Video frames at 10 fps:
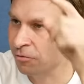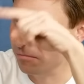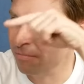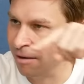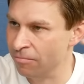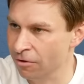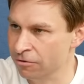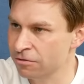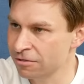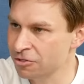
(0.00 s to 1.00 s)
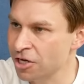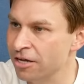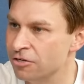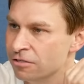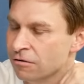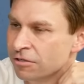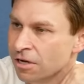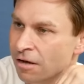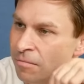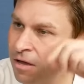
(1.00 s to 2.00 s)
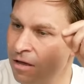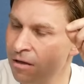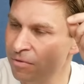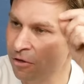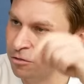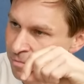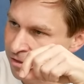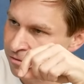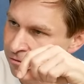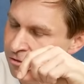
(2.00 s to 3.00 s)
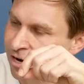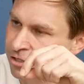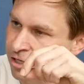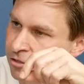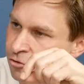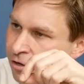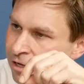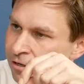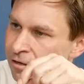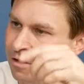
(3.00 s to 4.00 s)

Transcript: We map those changes over time, but those methyls are actually controlling